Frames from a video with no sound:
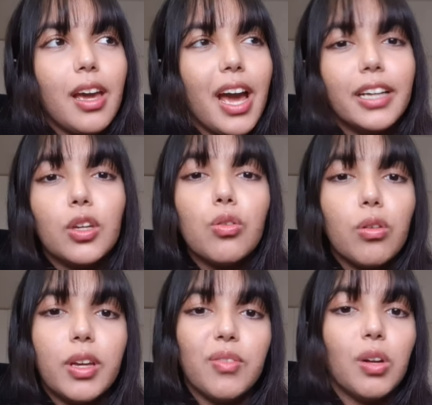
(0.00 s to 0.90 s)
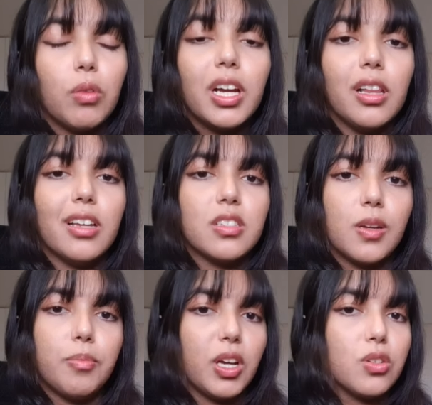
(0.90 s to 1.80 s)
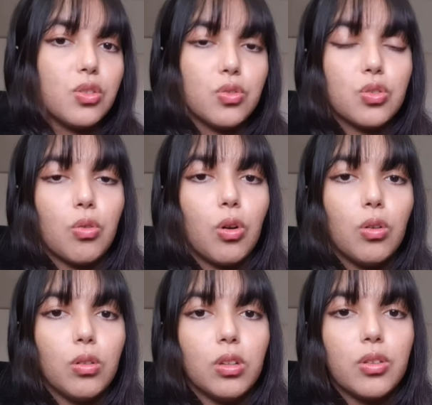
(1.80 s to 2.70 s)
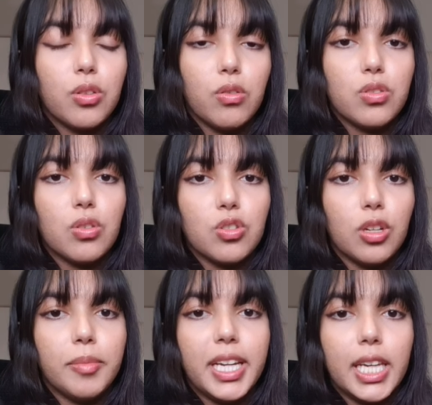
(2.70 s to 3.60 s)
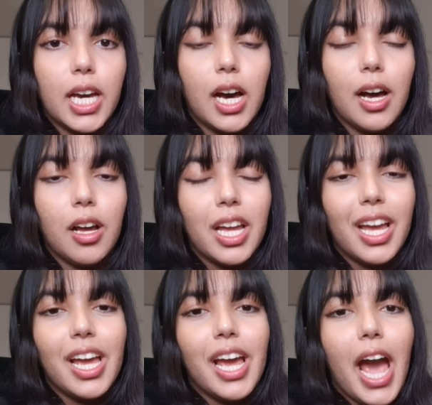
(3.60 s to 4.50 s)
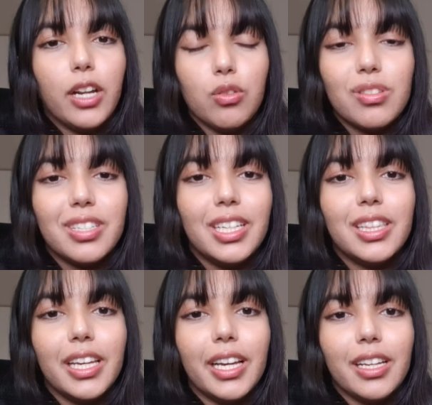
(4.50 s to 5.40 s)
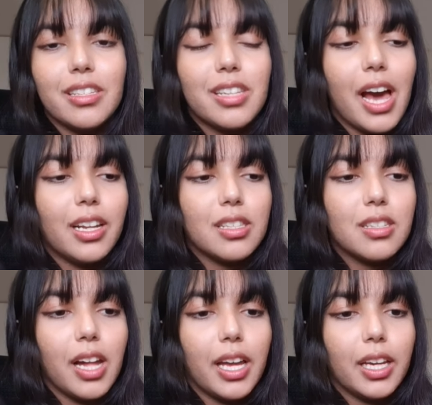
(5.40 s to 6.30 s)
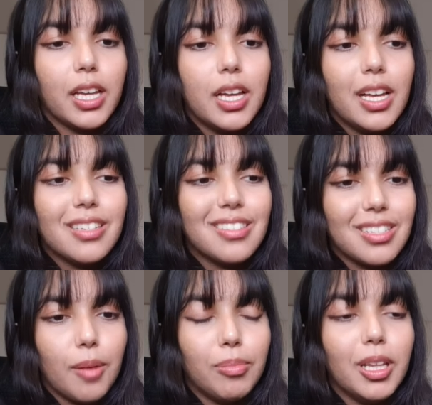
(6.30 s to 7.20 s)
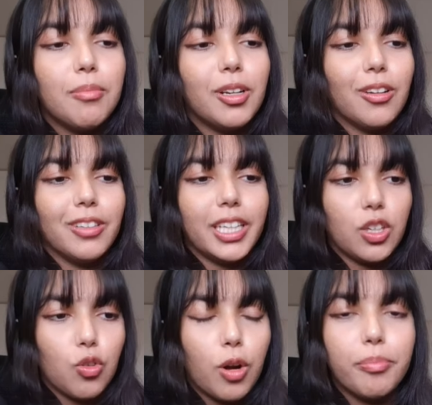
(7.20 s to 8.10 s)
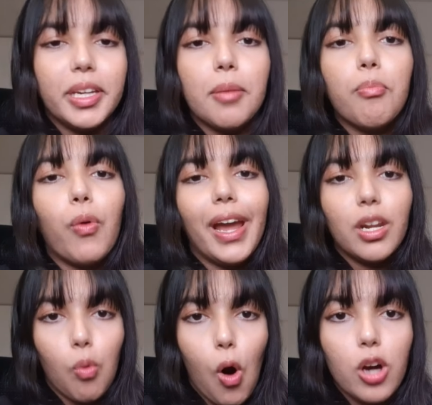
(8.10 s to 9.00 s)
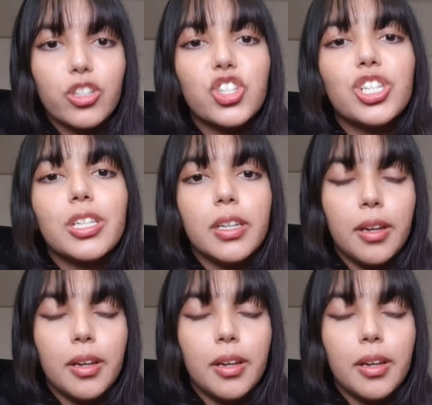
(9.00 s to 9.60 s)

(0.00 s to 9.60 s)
And you don't even realize it because you scroll through social media and you see things and it's like subliminally you are being brainwashed